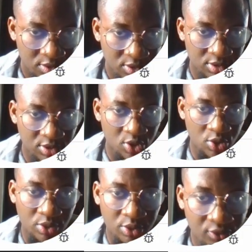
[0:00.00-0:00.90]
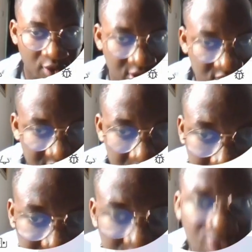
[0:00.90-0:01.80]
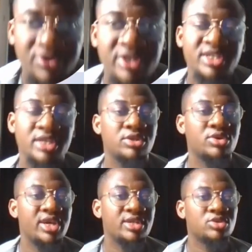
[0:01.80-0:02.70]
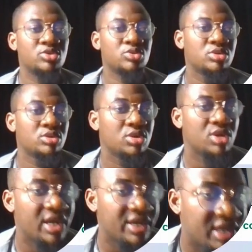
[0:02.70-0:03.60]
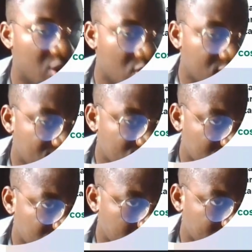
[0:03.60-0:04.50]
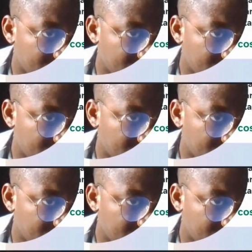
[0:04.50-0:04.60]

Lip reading: So for you to see the pixel you've created, you head to the overview aspect